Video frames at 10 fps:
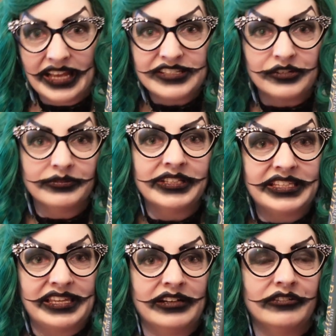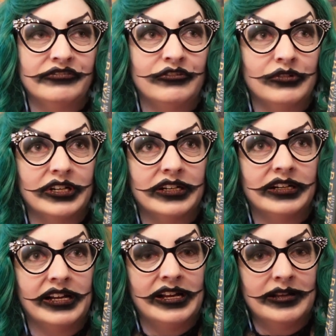I don't really care
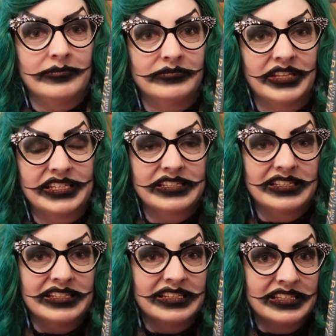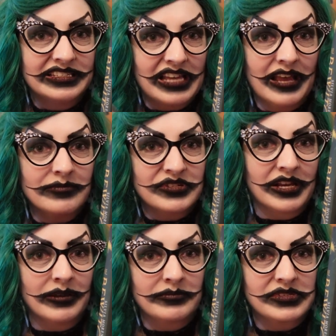for like time
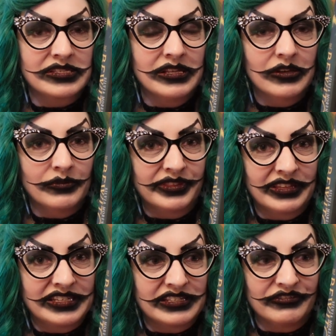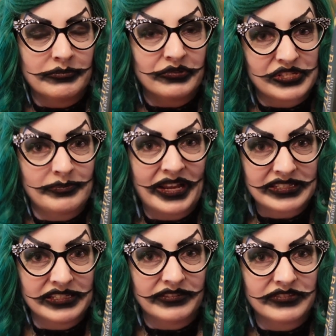jumps with like different
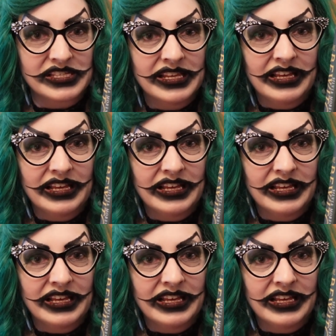perspectives.